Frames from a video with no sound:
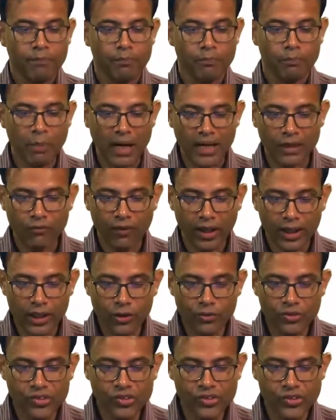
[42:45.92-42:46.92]
But what
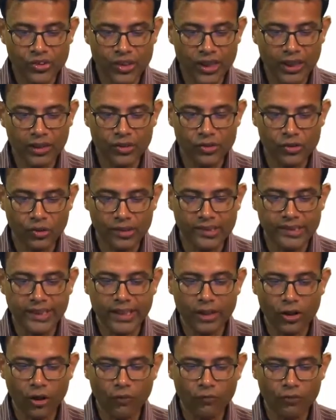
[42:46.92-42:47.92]
you see, so
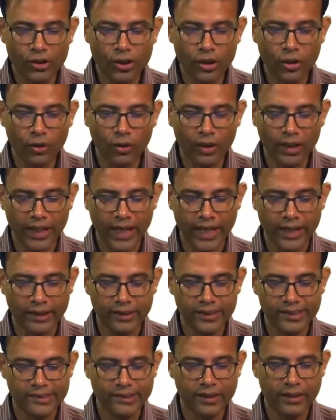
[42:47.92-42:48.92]
0 would look
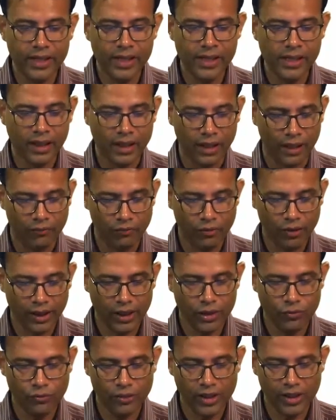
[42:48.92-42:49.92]
like this green curve.
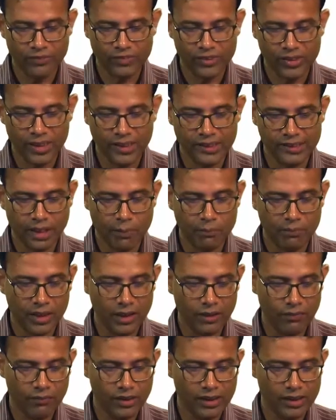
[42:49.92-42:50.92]
Okay. You would have seen
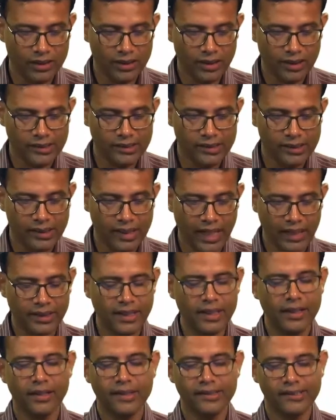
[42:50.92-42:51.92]
something which has
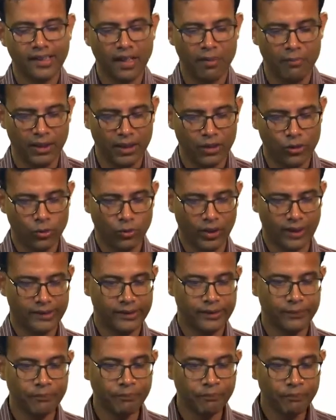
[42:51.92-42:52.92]
nothing is coming to
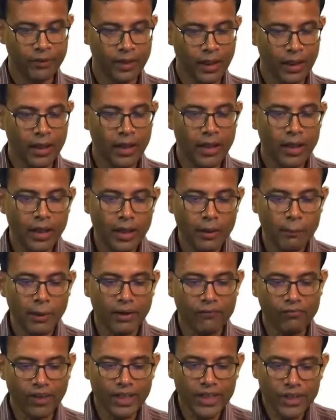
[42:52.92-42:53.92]
us.
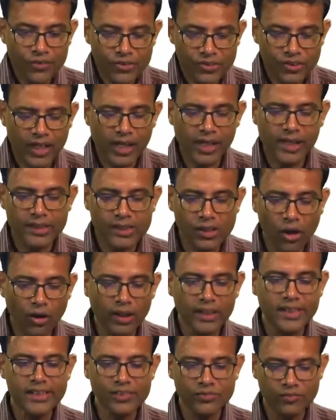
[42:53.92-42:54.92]
But what you see is
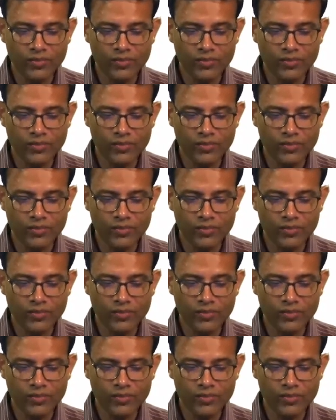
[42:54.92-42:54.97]
all these